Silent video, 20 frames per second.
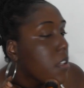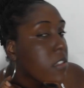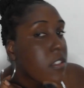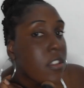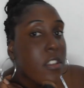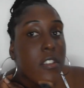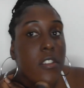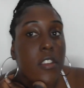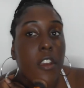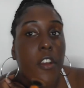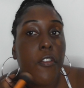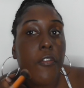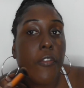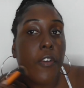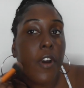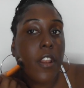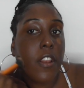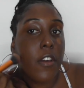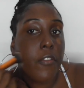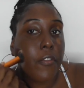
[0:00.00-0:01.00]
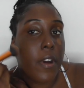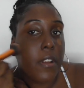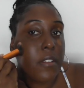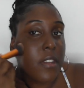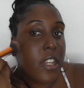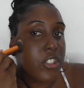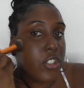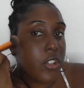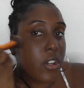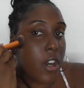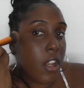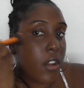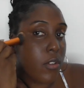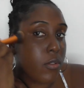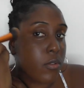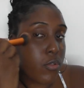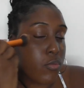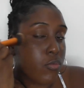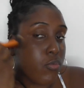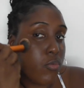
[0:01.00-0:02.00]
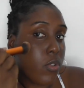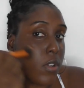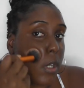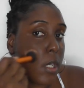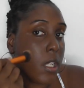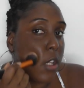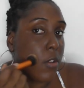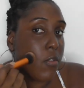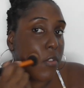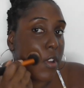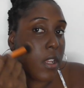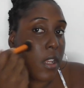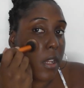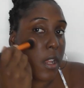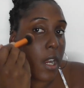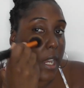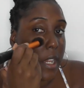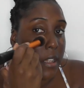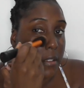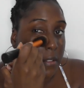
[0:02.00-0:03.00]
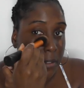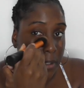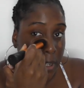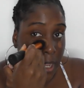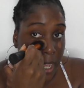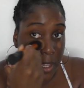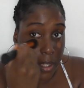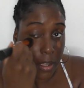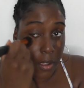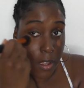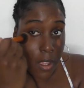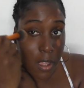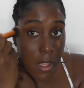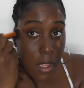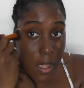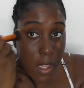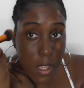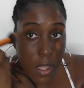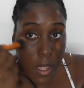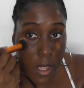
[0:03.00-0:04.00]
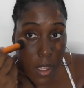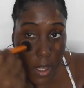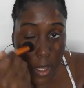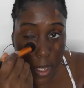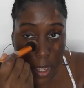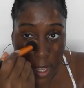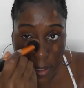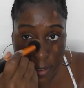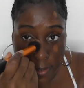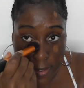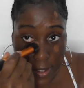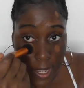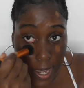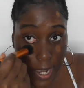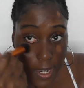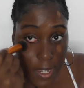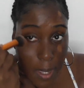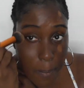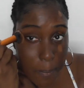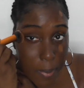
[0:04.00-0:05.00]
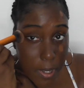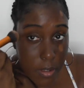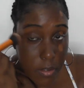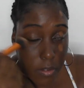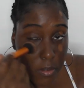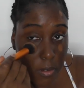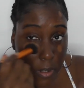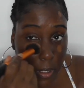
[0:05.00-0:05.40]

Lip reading: So far the foundation colour looks really, really nice. Like, it is slightly a bit